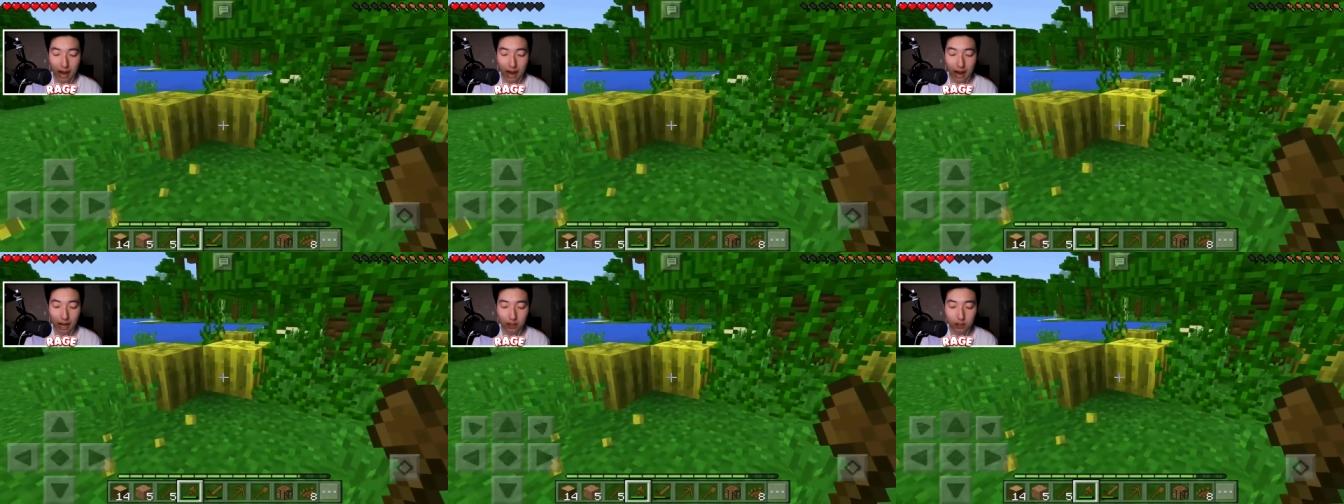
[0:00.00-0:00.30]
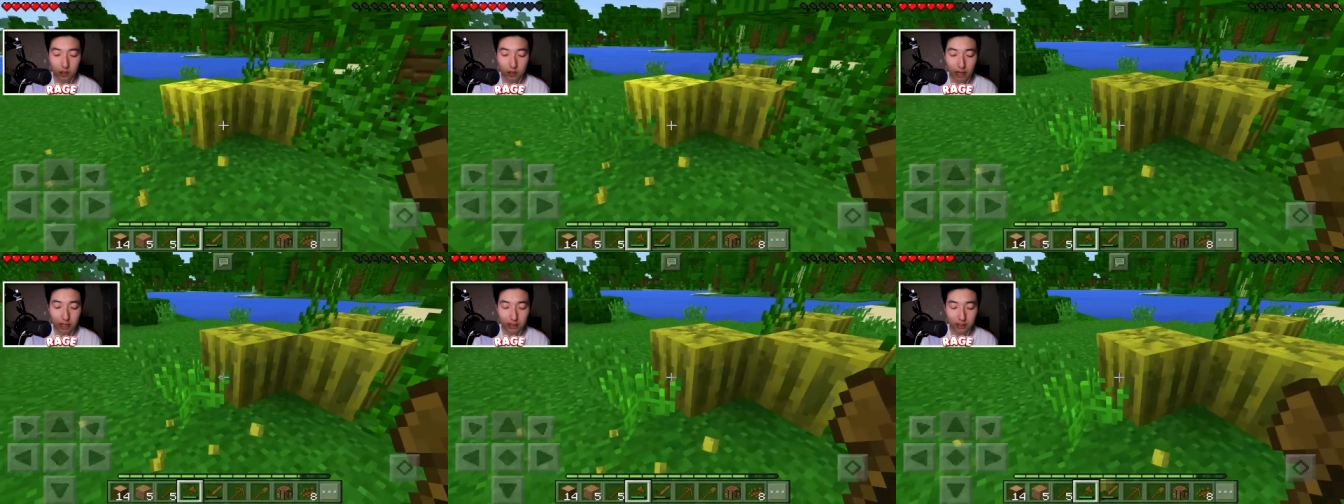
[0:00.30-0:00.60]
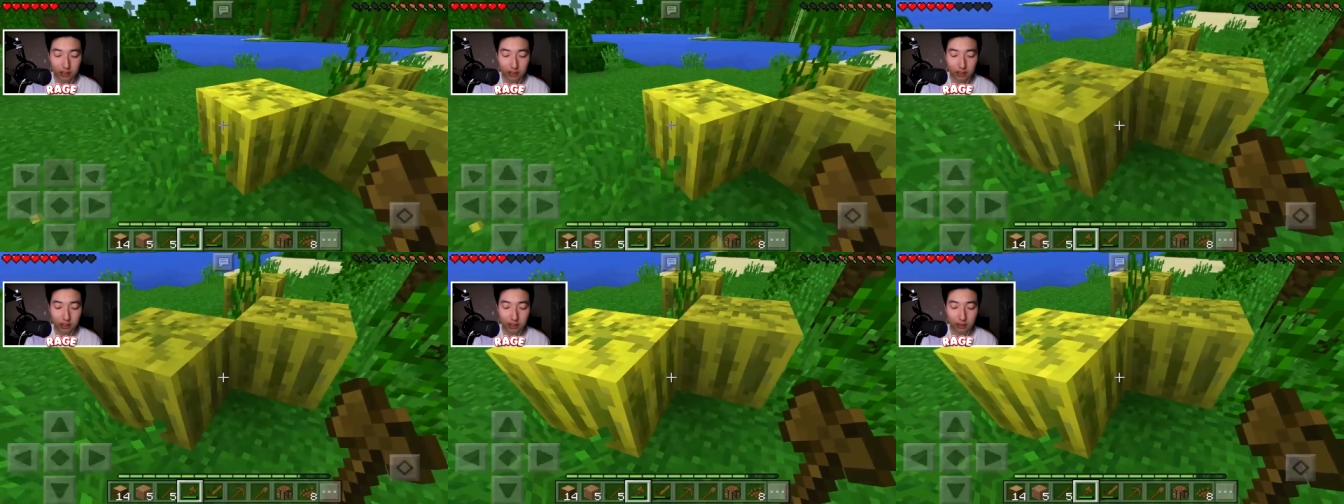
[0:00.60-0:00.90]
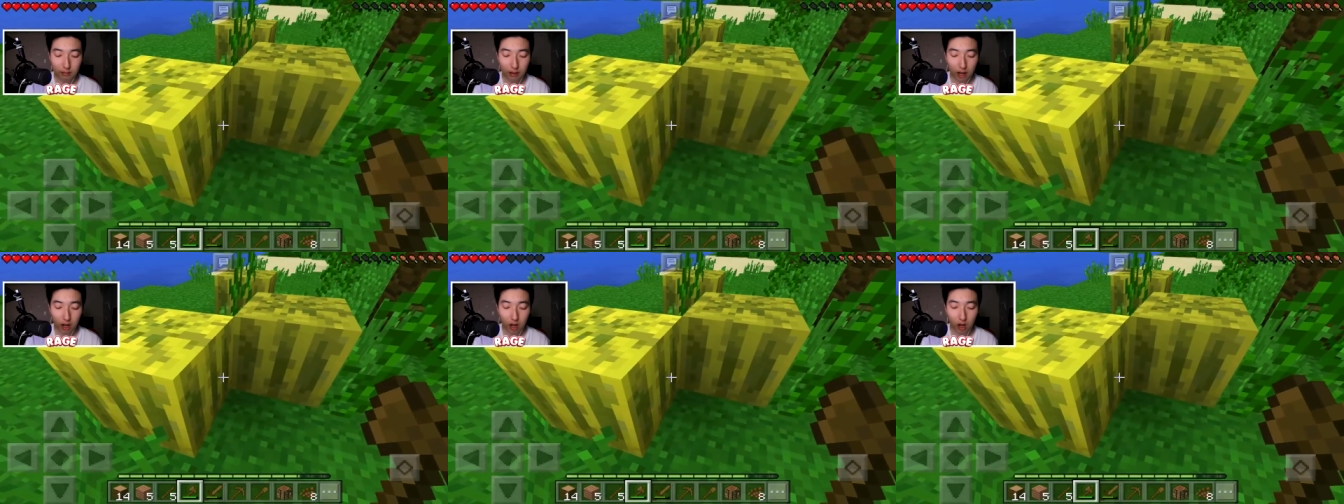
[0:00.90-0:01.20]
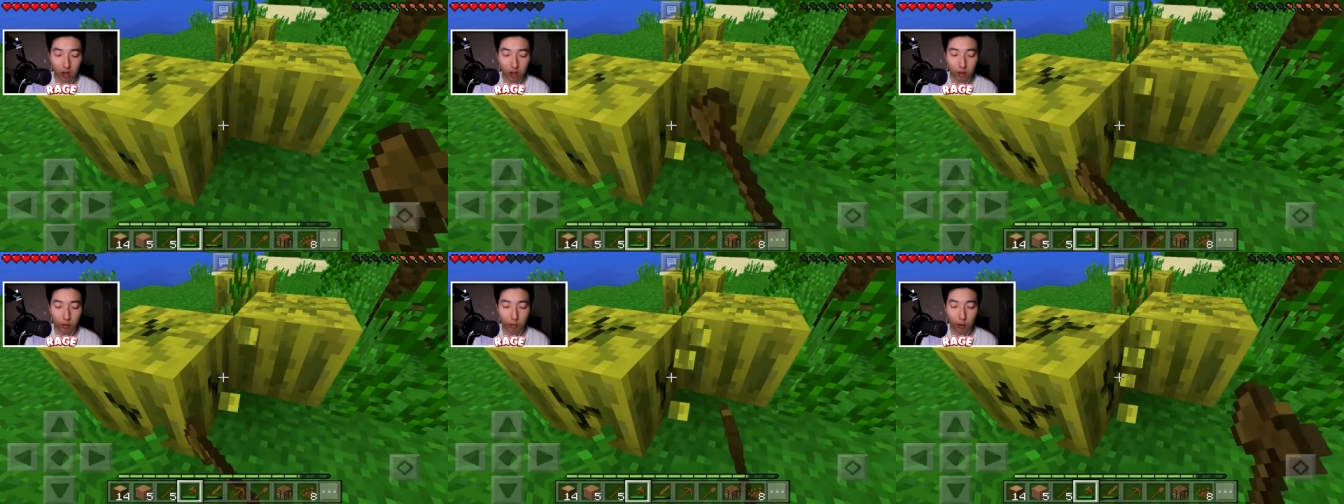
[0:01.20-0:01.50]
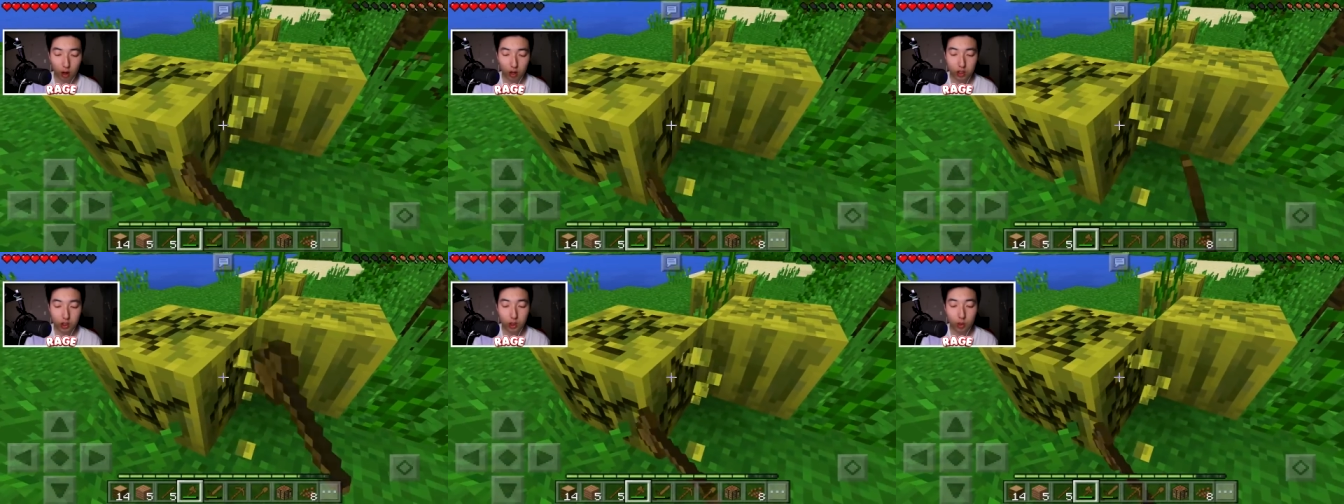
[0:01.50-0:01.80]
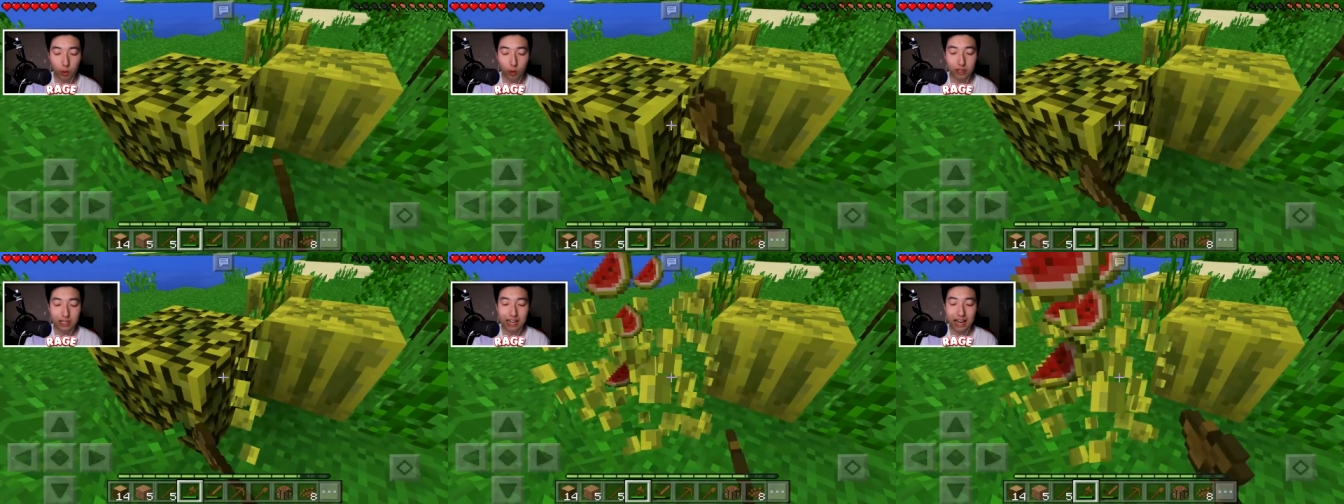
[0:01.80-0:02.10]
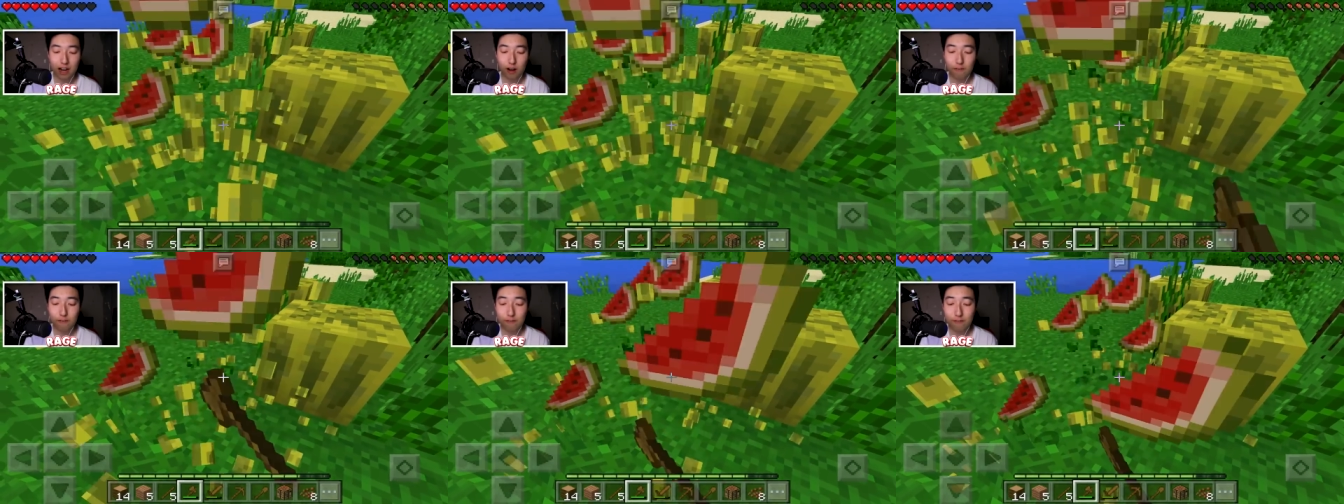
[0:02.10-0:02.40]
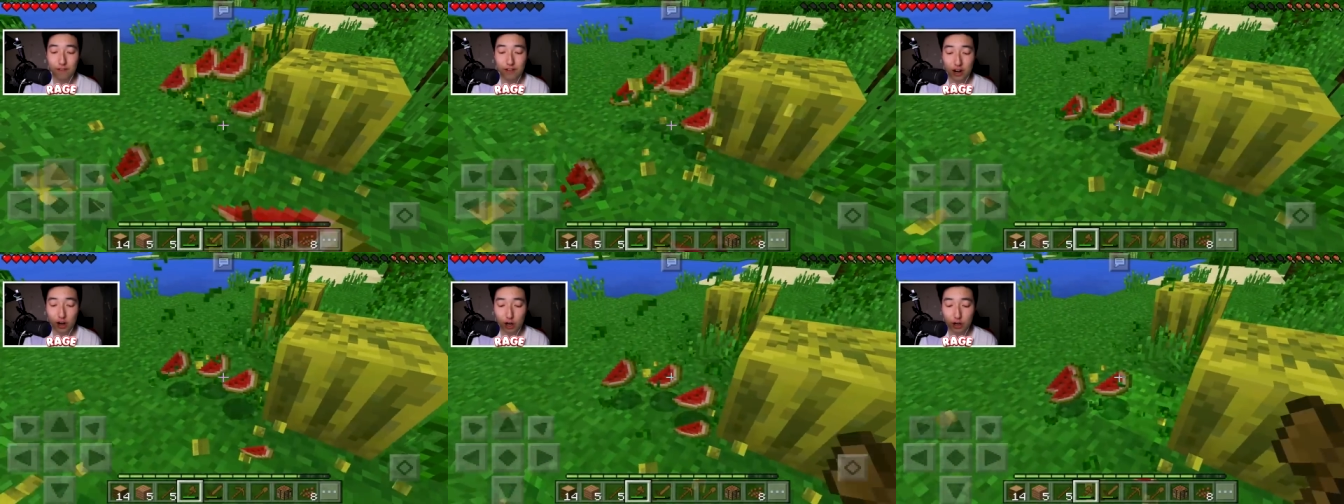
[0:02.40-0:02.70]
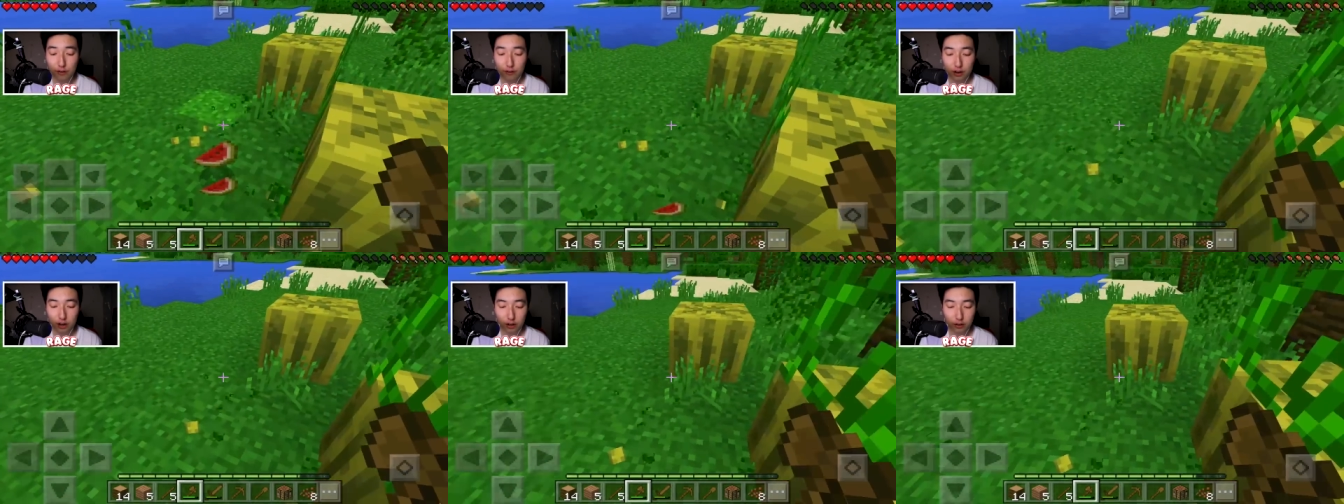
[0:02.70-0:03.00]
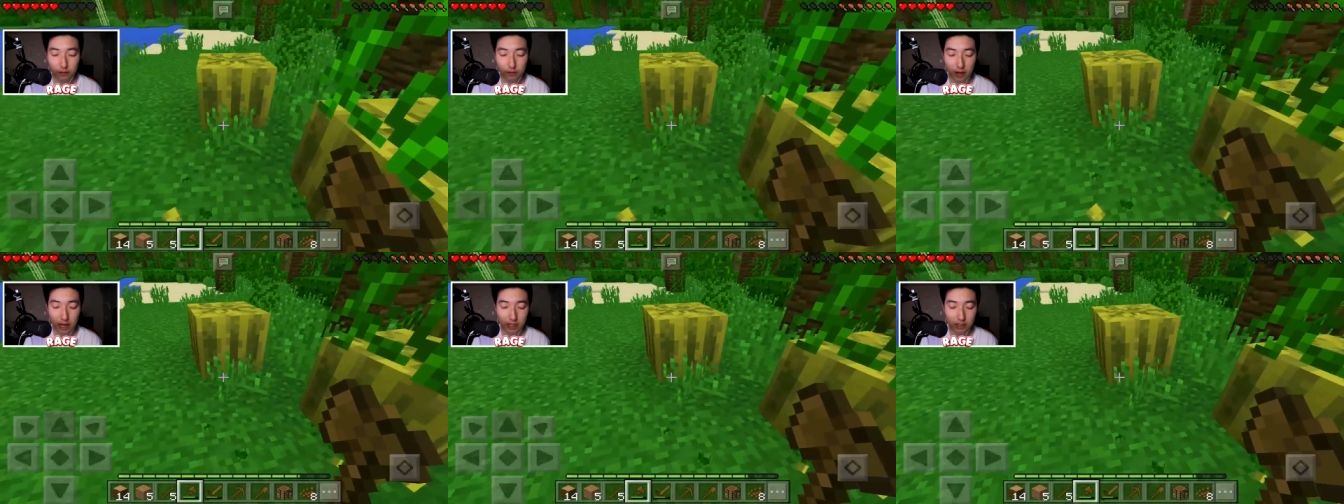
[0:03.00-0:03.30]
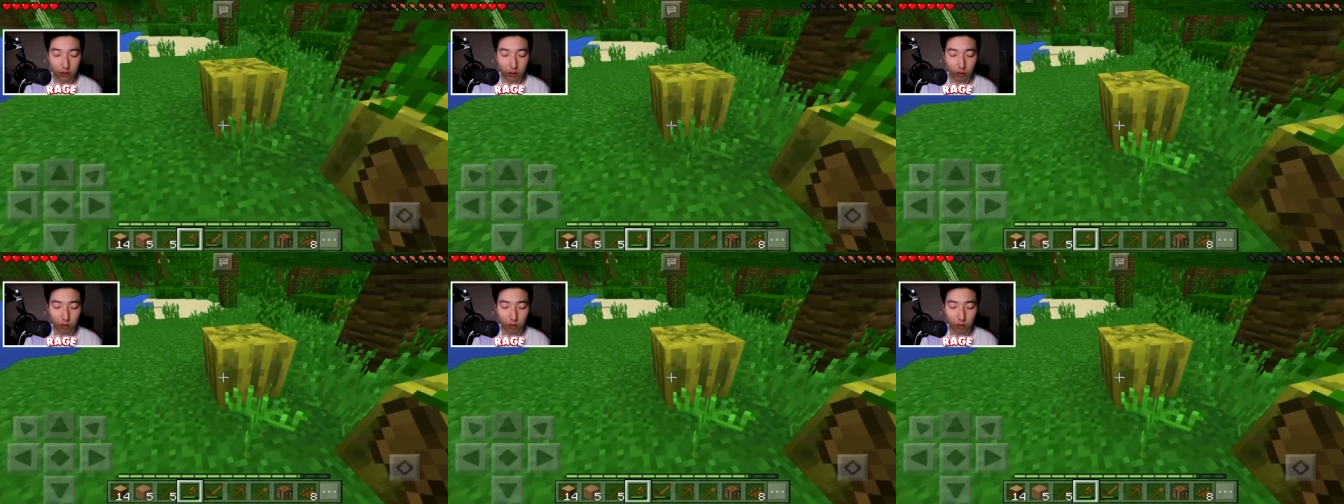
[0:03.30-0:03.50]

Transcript: as you guys can see, my hunger bar is going down very, very fast.